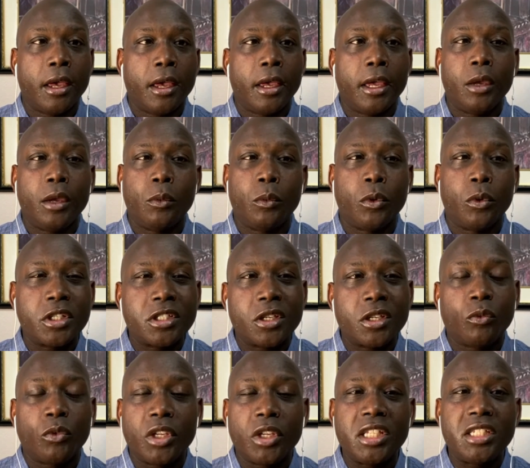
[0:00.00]
He
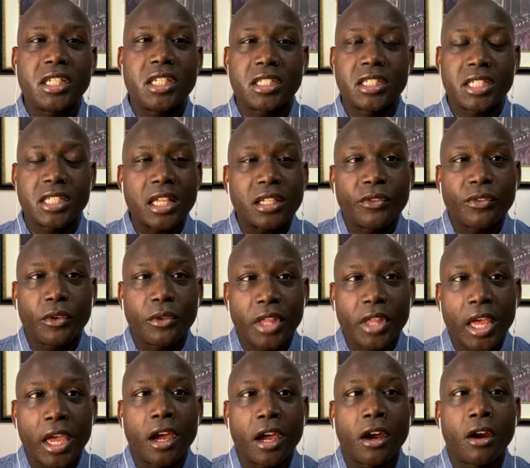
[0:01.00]
wasn't really successful
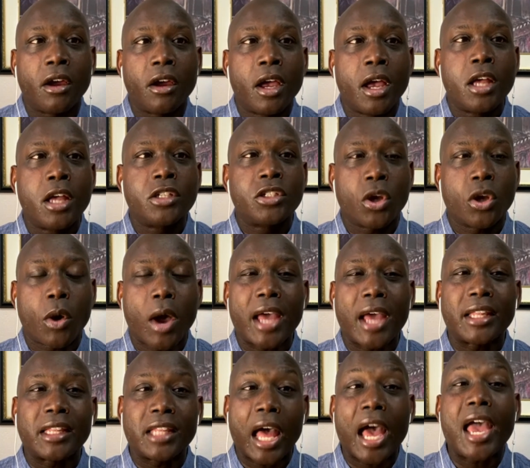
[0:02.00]
there. So
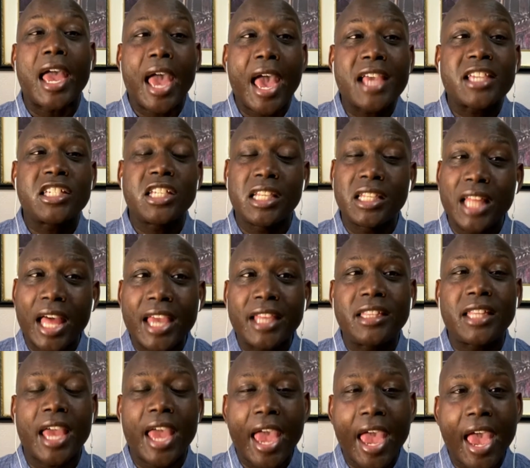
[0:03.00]
I actually like
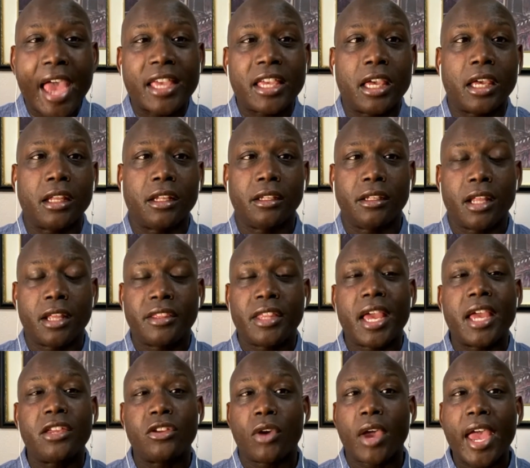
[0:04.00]
the Hackett,
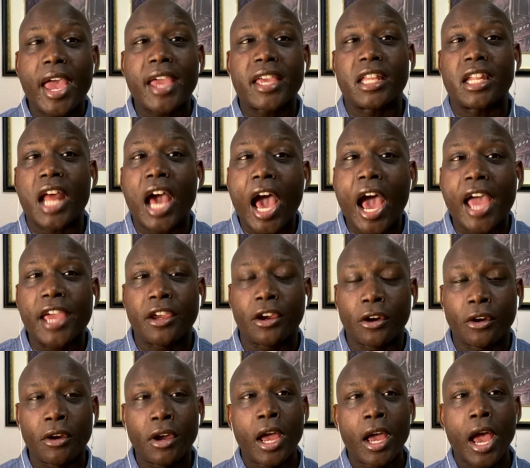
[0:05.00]
Nathaniel Hackett
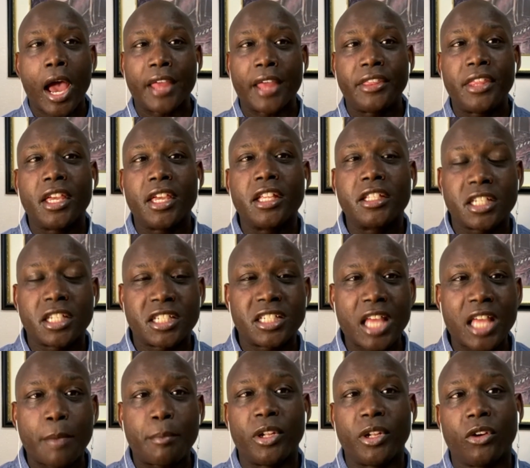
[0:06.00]
hire. I think it's a
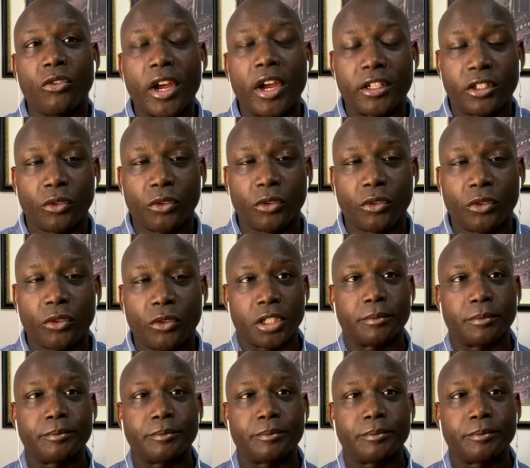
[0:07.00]
step in the right direction.